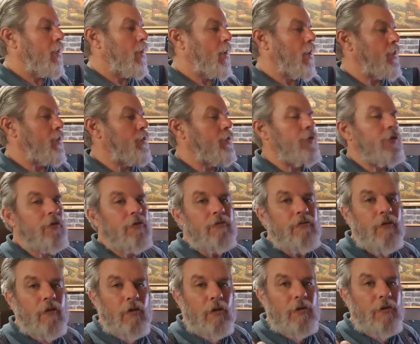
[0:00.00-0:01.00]
Are you going to
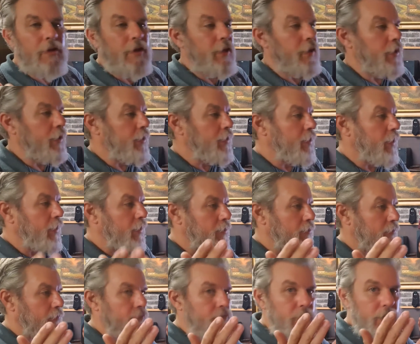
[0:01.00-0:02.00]
follow the edicts
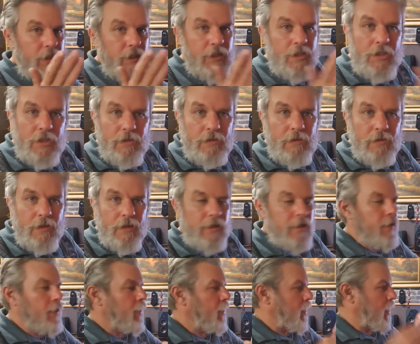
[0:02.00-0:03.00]
of religion?
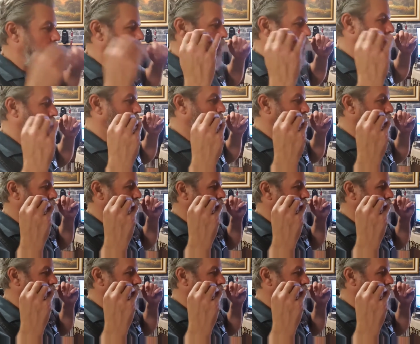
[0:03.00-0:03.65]
Are you going to